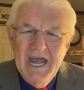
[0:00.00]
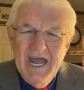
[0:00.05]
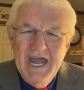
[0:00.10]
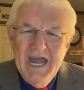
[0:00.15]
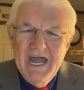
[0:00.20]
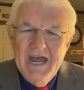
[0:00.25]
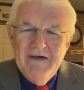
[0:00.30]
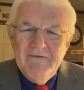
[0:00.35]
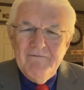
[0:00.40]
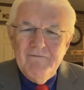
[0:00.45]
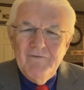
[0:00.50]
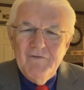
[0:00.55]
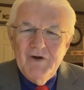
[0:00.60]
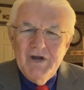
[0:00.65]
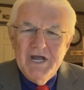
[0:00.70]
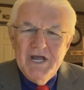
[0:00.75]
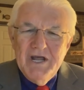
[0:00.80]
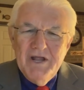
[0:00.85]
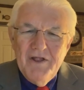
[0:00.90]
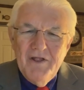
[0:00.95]

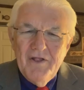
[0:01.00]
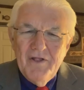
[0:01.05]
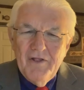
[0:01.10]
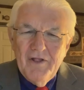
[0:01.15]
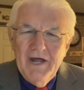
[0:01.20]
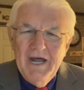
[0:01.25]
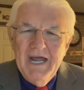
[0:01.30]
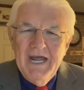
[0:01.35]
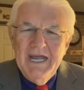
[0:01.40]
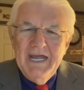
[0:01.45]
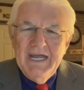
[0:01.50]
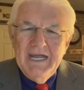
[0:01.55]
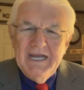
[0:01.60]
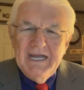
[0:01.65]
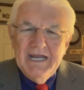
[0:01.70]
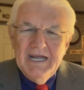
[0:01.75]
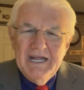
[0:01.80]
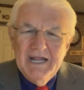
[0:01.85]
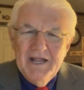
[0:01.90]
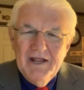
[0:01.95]

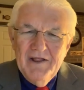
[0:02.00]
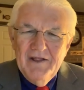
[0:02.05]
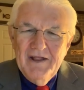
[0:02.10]
everything